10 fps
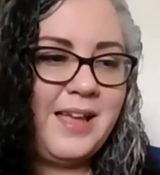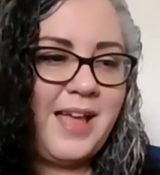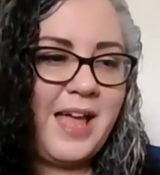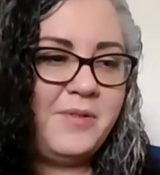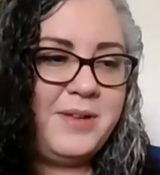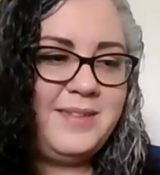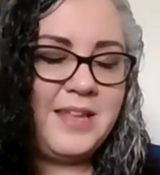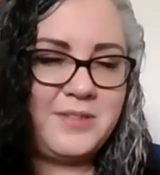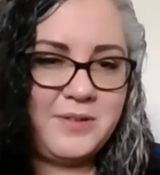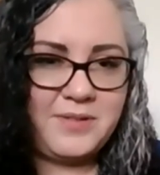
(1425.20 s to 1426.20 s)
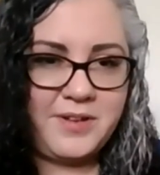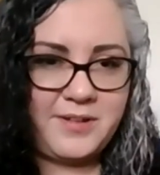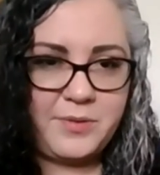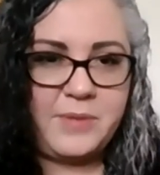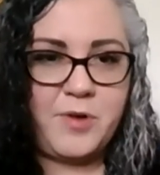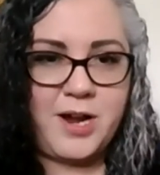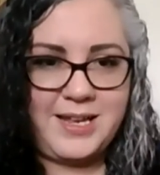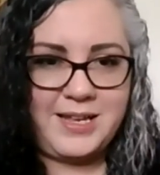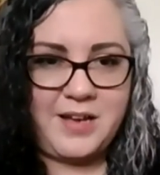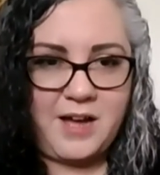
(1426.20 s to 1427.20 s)
I always get those looks when I'm writing
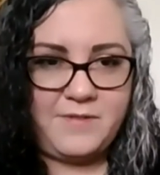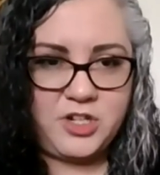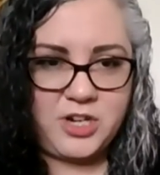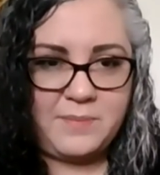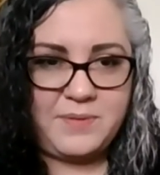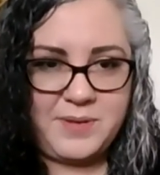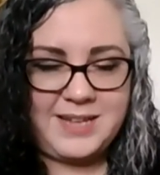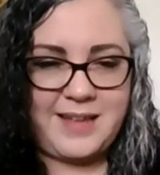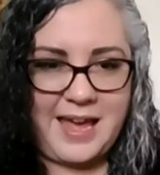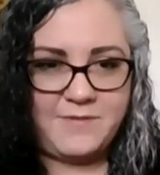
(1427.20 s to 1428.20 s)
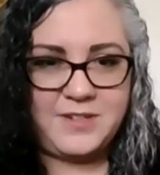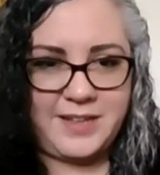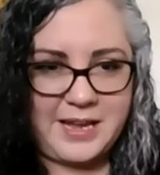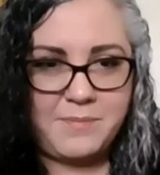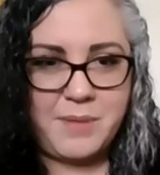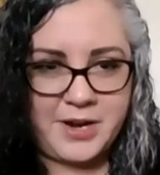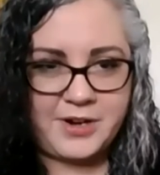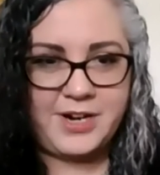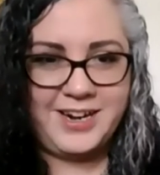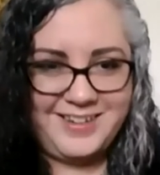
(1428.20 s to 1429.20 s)
in coffee shops because I have to like
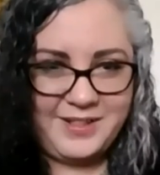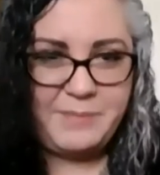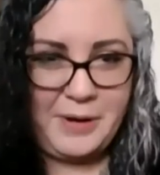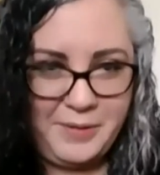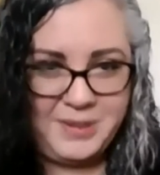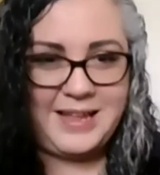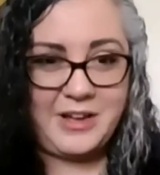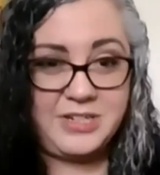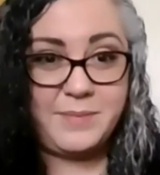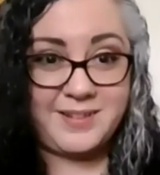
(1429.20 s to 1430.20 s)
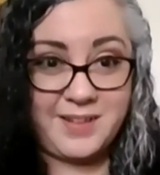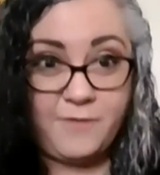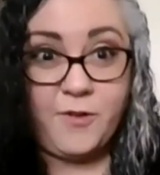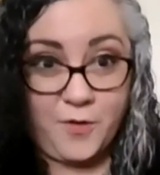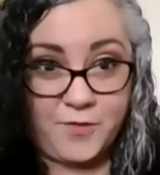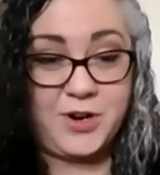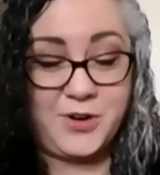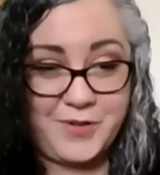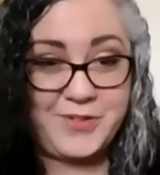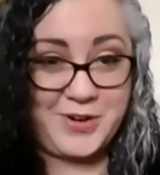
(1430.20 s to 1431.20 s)
mutter the poem aloud to myself over and
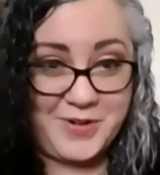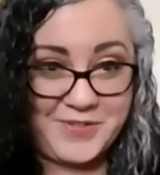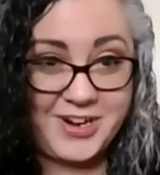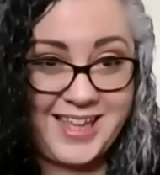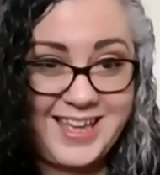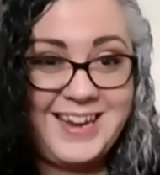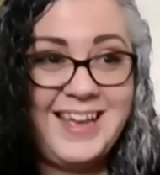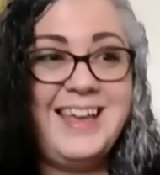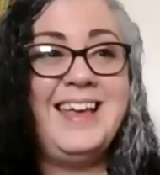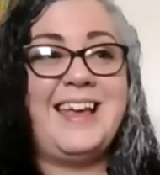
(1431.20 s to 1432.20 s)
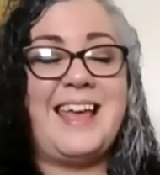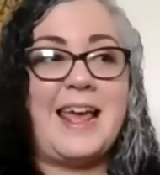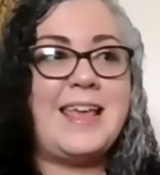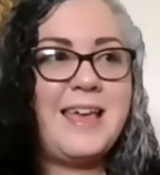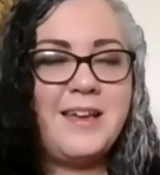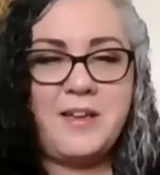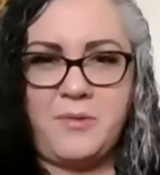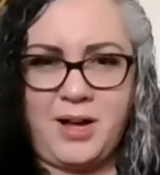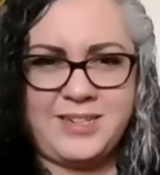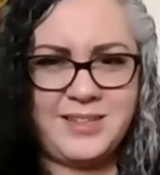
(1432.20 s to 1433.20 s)
over and over again. And I can't go
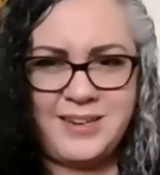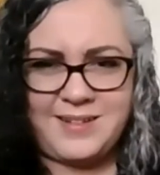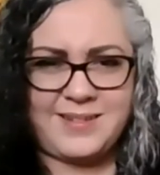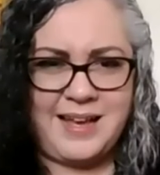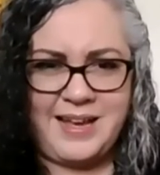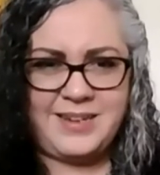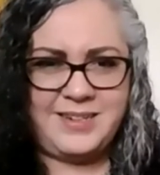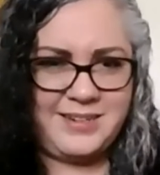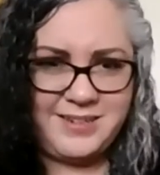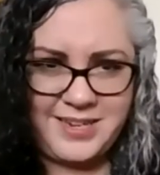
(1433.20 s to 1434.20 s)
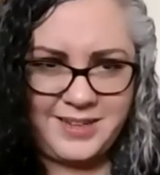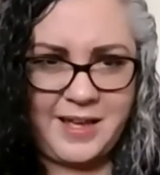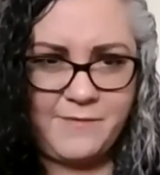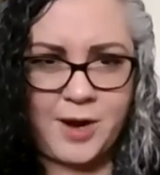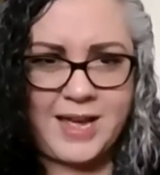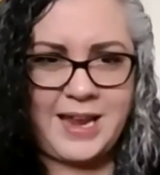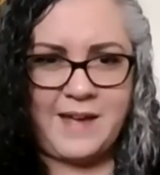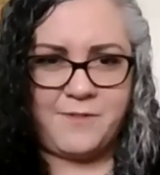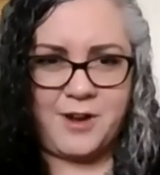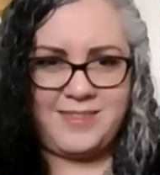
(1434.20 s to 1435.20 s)
on to the next line until I've read
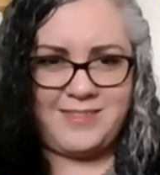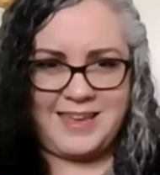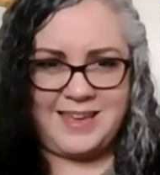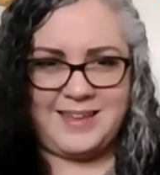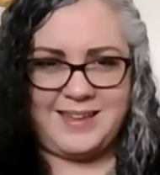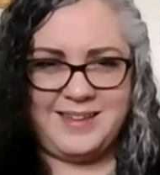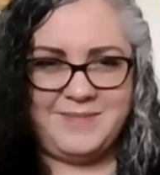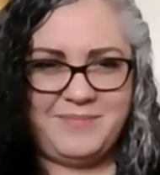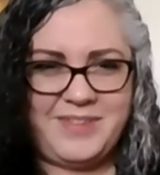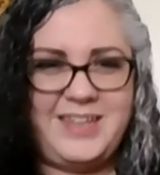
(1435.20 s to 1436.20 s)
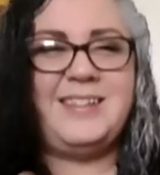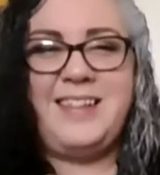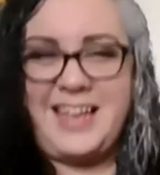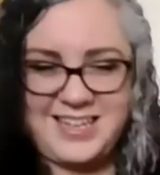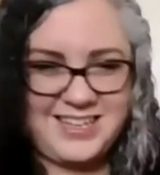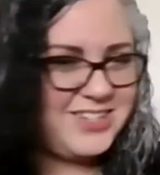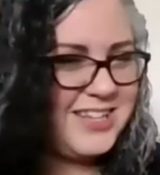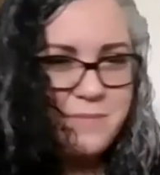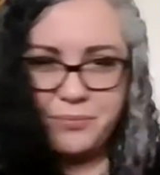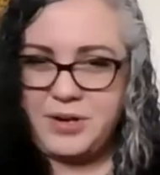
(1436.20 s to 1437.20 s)
everything. You just
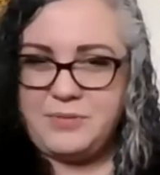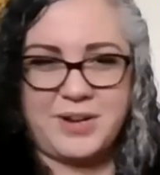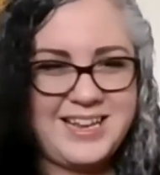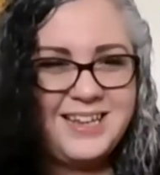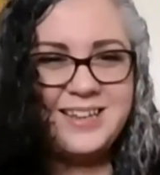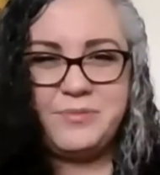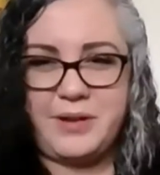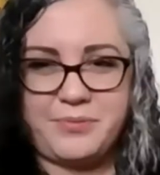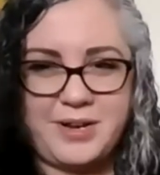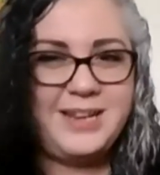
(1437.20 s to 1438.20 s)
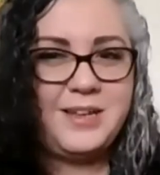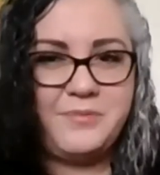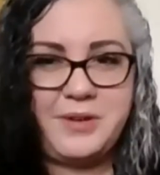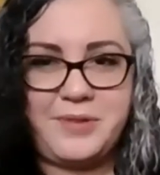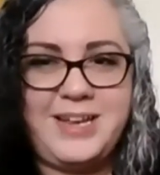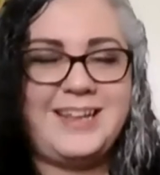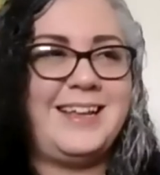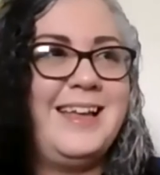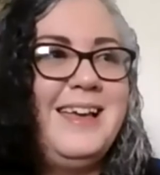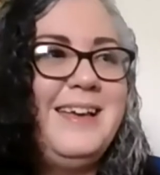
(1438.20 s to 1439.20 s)
keep rereading and rereading and rereading.
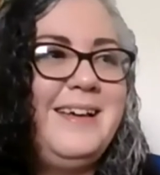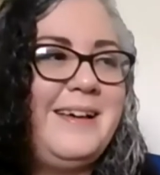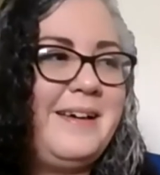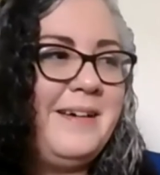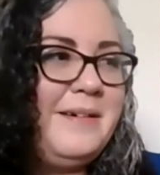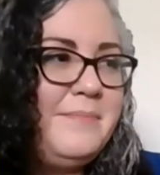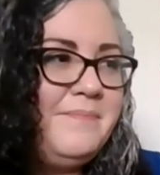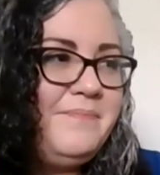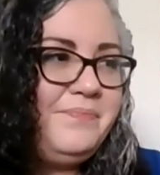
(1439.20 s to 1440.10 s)
And